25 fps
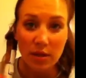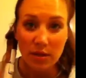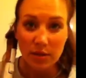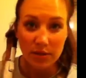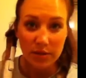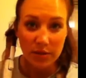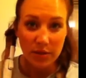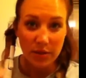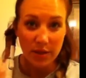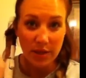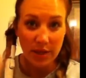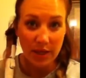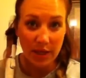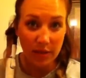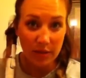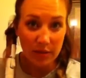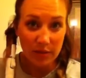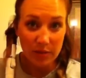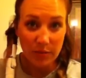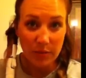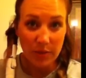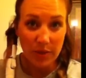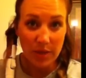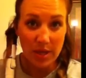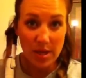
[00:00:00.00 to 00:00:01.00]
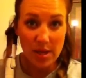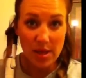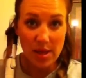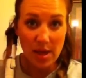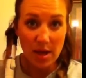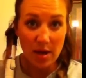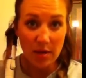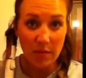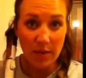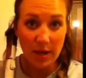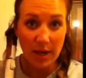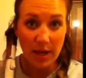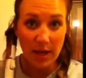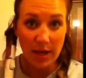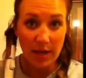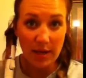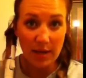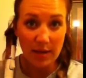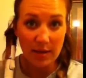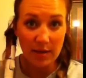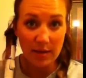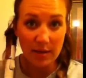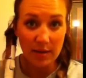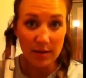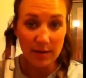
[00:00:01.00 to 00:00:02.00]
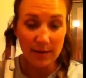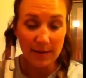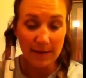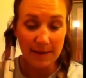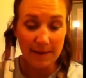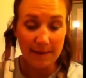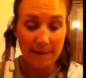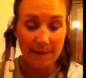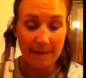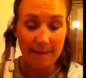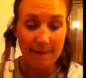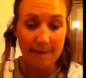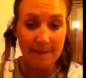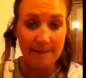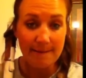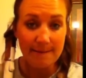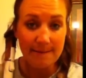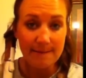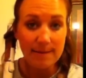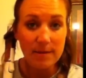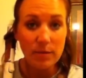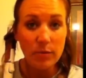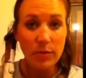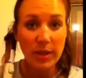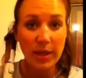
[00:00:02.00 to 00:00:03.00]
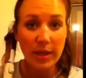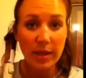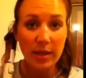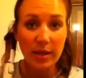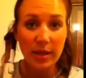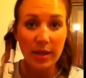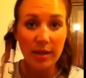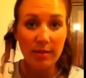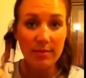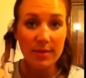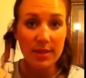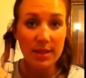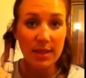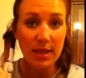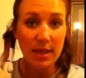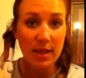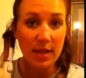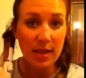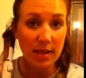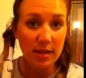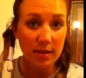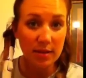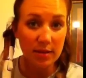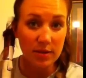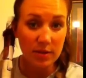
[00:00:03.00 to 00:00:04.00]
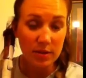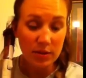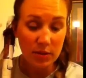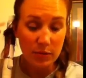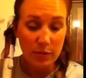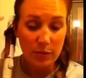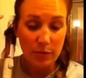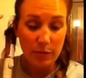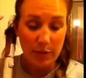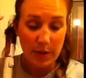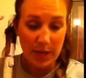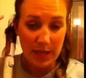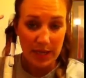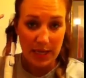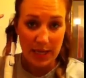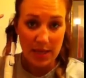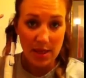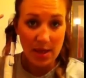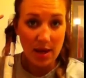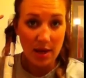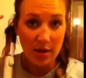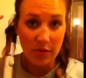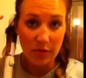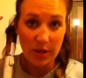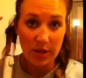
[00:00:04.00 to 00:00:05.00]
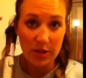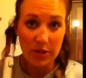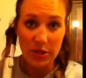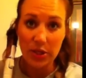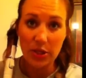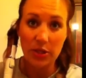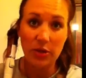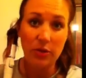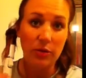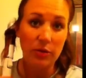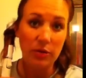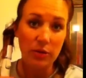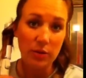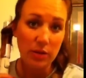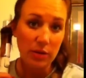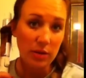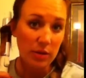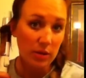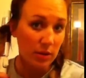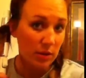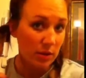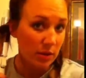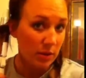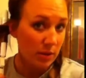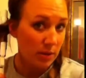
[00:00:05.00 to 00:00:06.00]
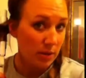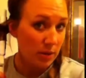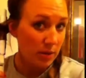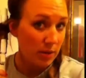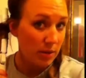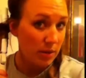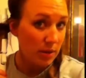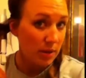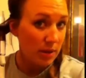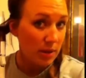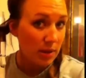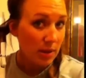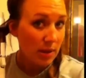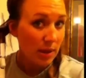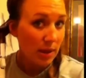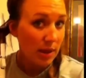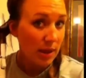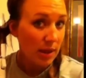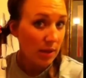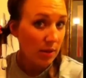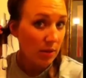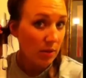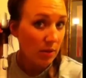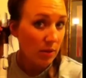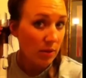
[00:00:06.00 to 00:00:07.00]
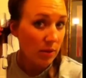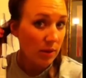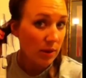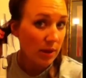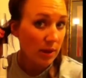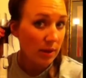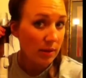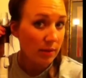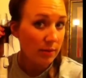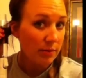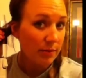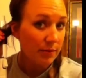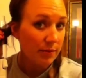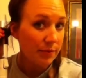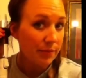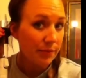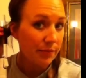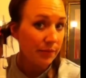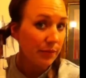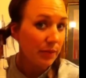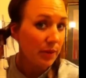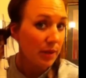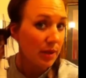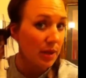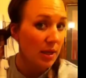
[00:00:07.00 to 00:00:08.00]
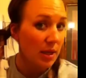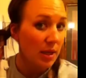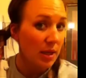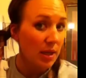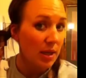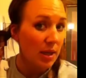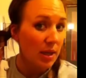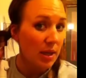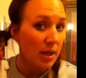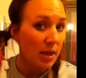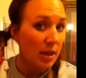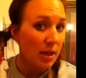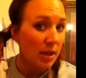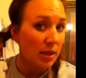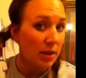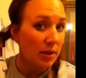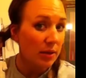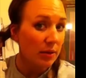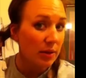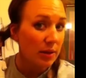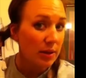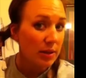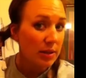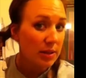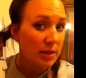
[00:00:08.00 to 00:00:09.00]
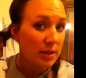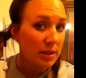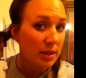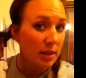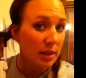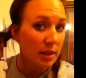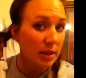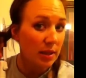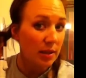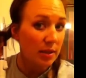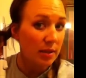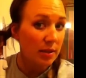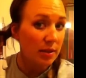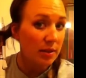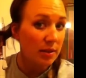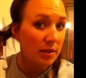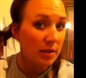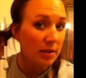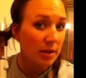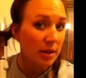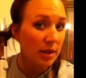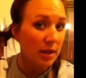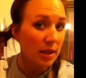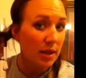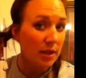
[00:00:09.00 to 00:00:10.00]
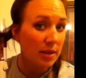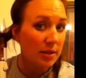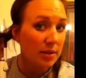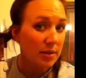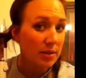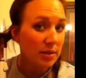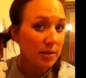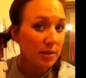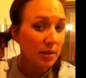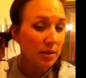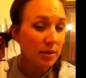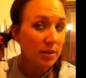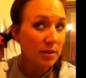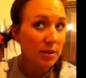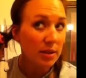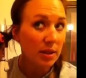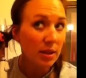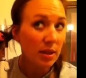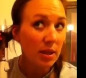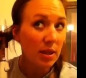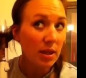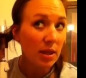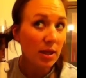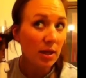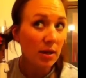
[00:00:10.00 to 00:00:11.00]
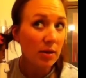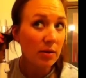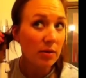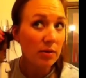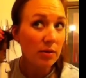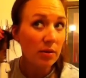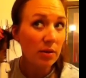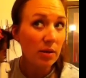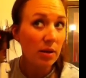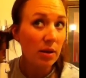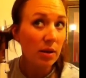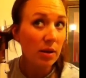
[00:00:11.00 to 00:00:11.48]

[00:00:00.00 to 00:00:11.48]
So the hair is pointing that way, when I clamped it and I spun it that way too. And again, hold it. And you can see the end still sticking out.